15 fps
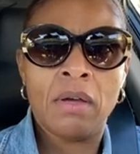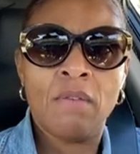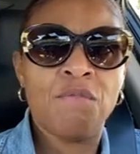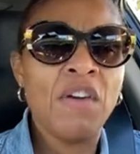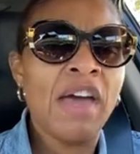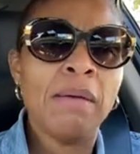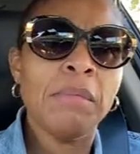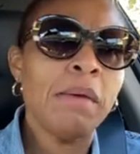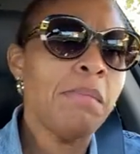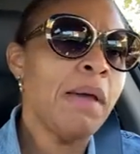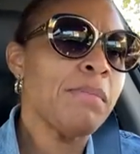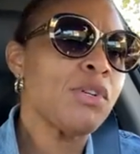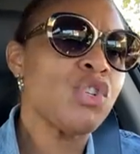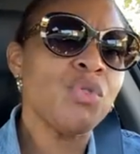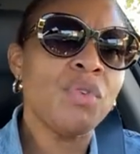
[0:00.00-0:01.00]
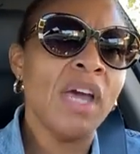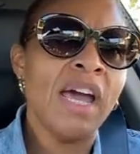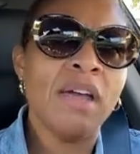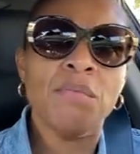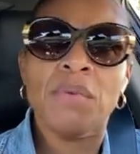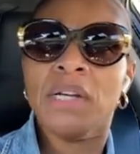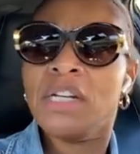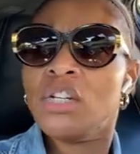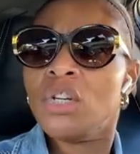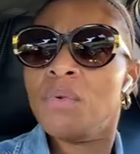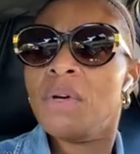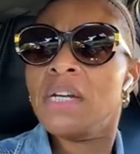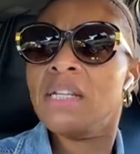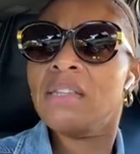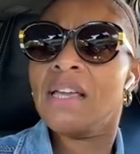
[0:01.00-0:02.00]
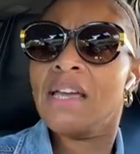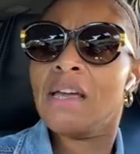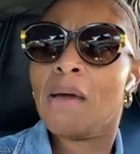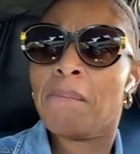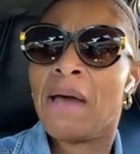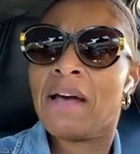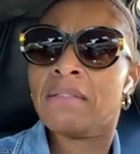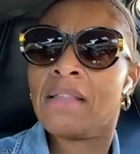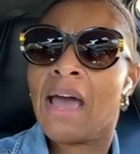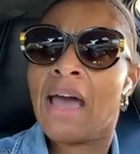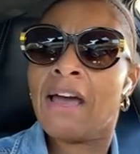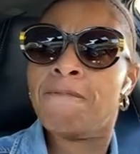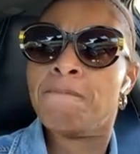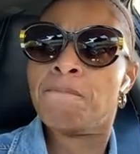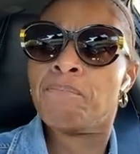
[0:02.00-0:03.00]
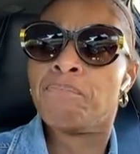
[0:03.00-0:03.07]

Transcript: Family members, you can't really do anything about that